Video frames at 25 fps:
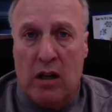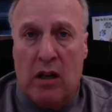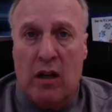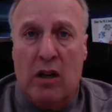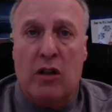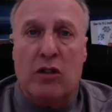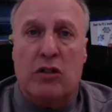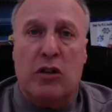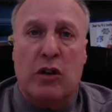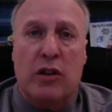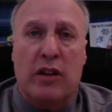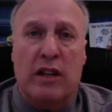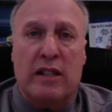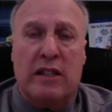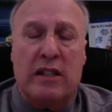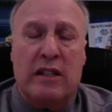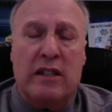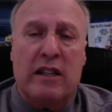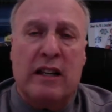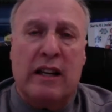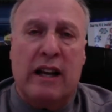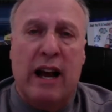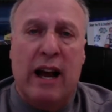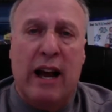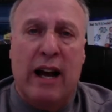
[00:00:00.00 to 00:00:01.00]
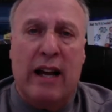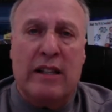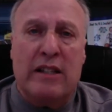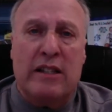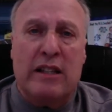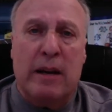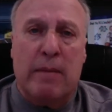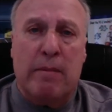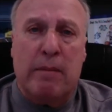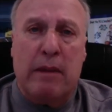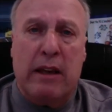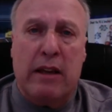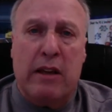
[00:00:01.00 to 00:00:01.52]
So this is a
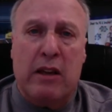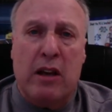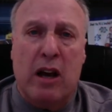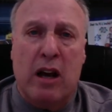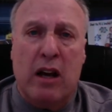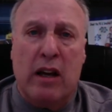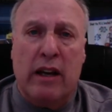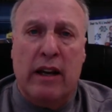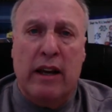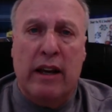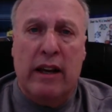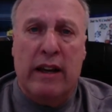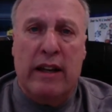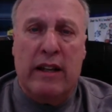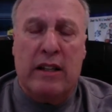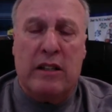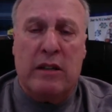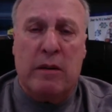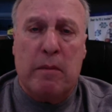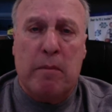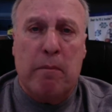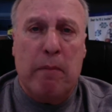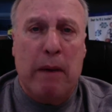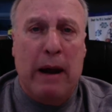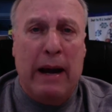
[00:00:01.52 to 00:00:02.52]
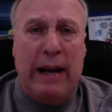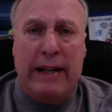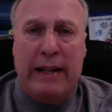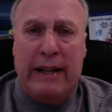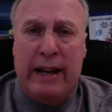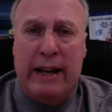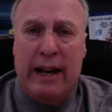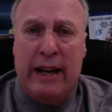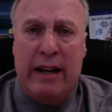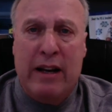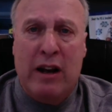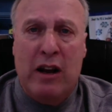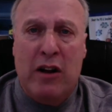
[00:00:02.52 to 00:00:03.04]
concept that young kids might
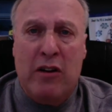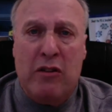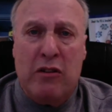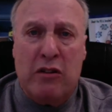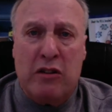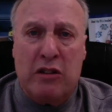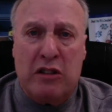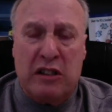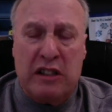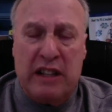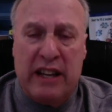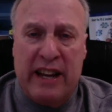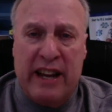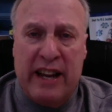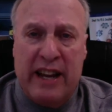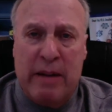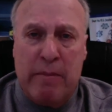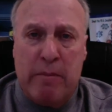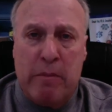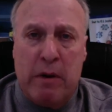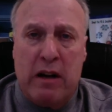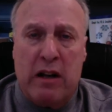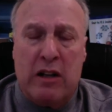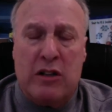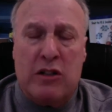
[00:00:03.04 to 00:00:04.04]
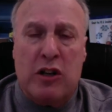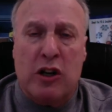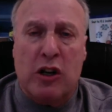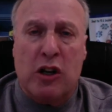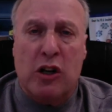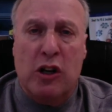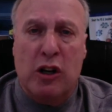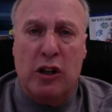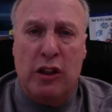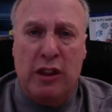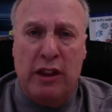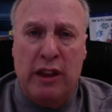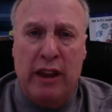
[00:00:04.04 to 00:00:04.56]
not understand, but it's a
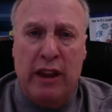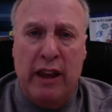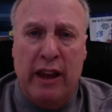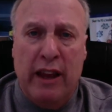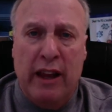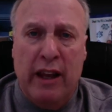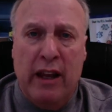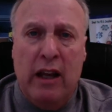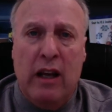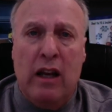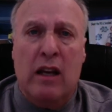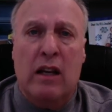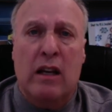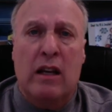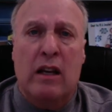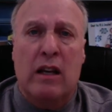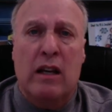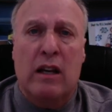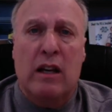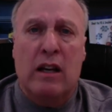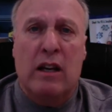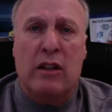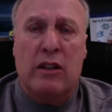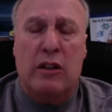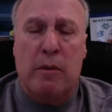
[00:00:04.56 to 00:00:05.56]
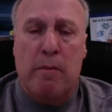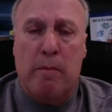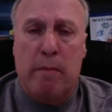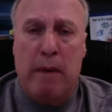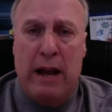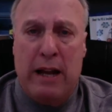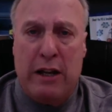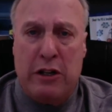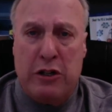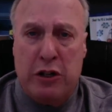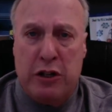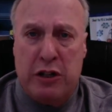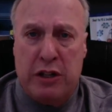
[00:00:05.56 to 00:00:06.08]
good thing to
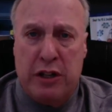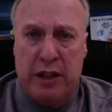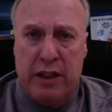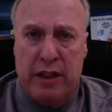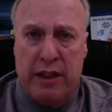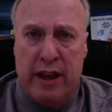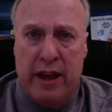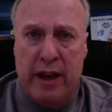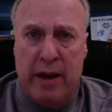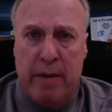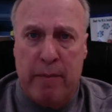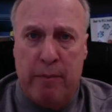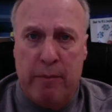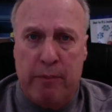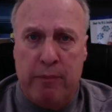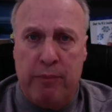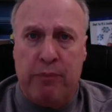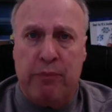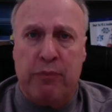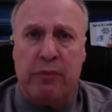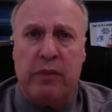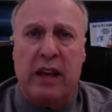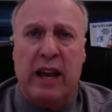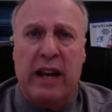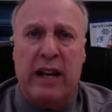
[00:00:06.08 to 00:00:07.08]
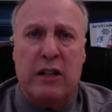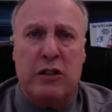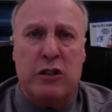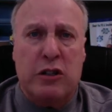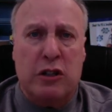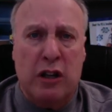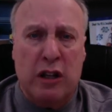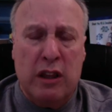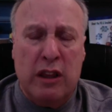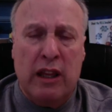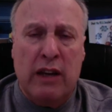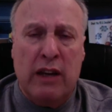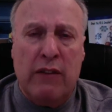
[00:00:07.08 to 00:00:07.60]
mention to them. And it's a
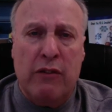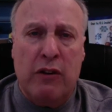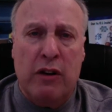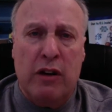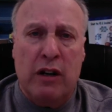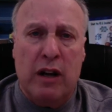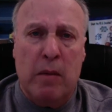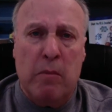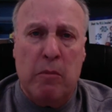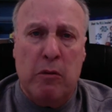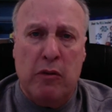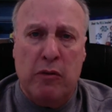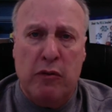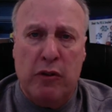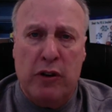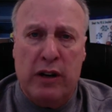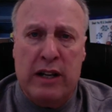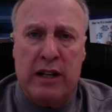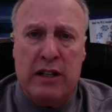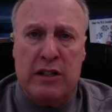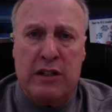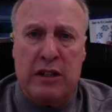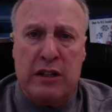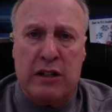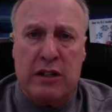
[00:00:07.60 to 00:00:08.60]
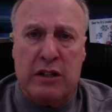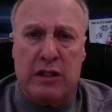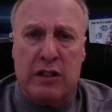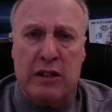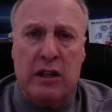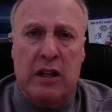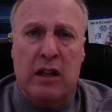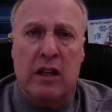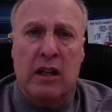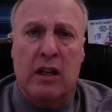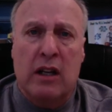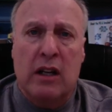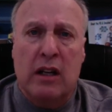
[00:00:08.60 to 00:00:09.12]
good thing for a number of reasons.
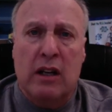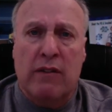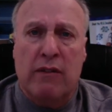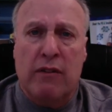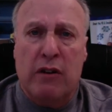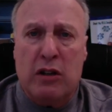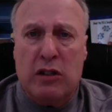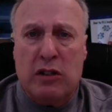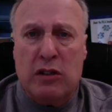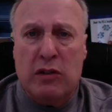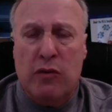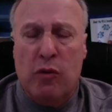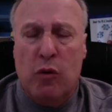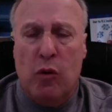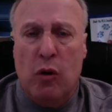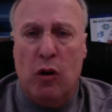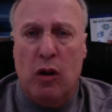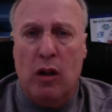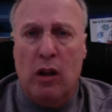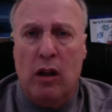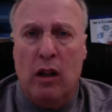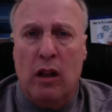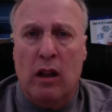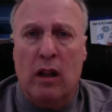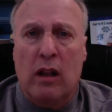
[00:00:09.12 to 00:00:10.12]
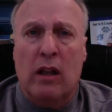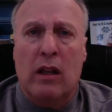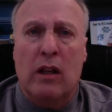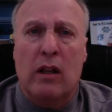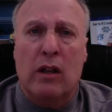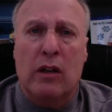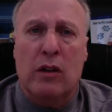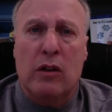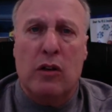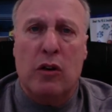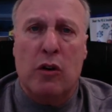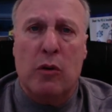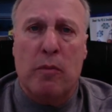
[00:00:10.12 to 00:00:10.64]
First of all,
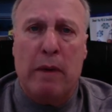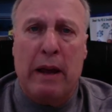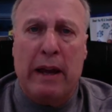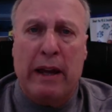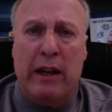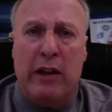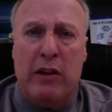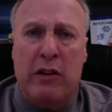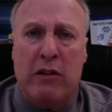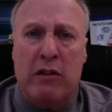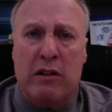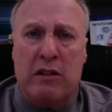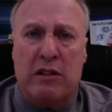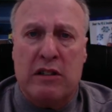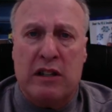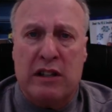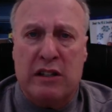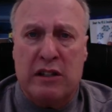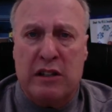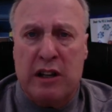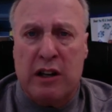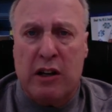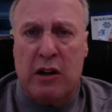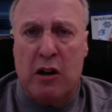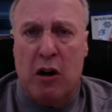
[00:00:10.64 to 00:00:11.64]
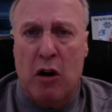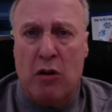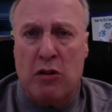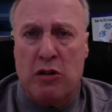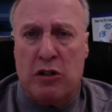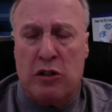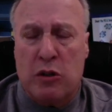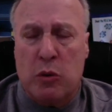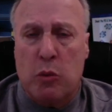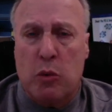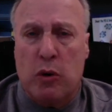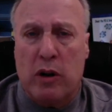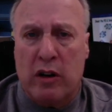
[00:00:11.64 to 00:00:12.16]
you're making your assistant coaches
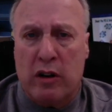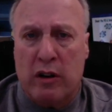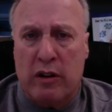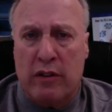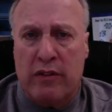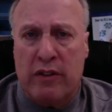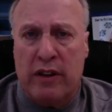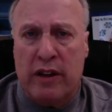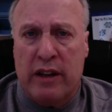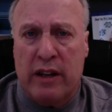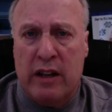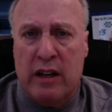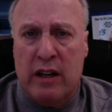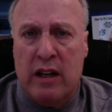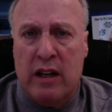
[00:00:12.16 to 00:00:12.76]
aware of it.